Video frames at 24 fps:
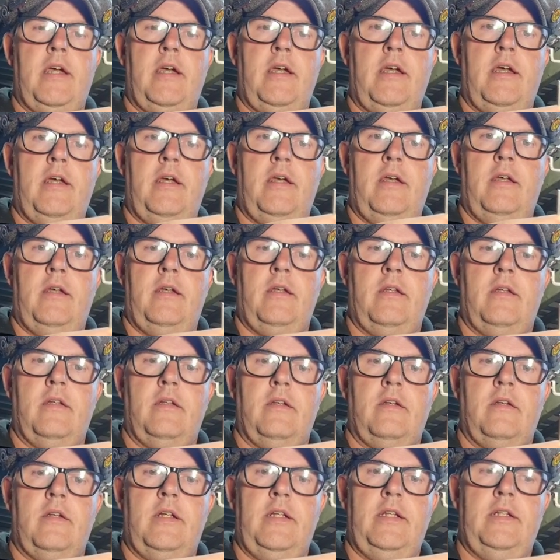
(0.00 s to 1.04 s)

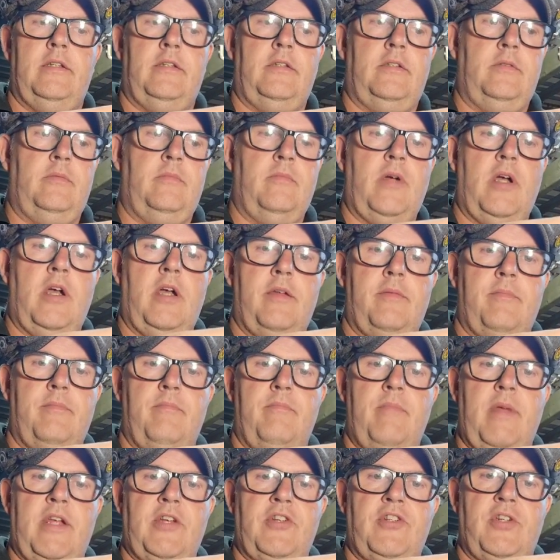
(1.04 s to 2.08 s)
little
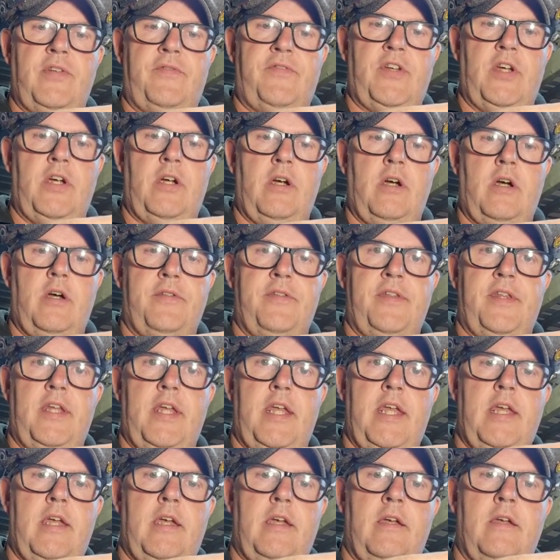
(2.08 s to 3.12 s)
makeshift hearth
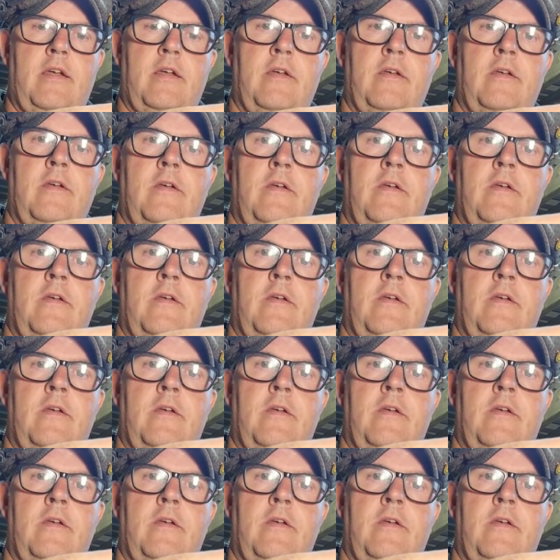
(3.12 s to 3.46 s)
here,